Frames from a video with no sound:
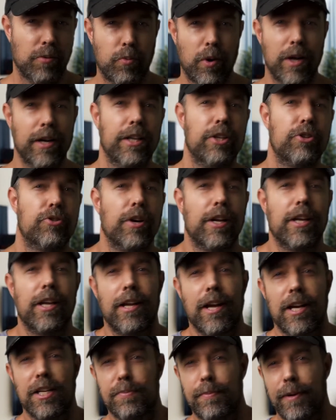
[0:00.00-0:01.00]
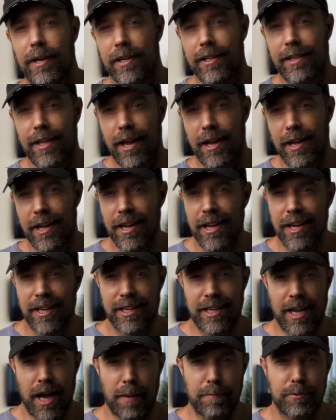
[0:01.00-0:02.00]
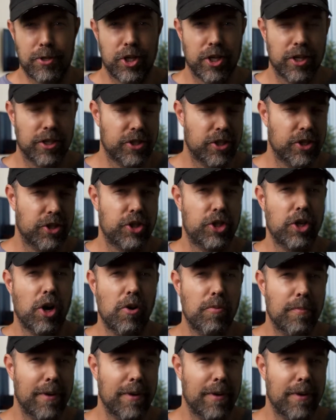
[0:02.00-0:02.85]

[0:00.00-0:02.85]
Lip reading: one intriguing aspect that captures so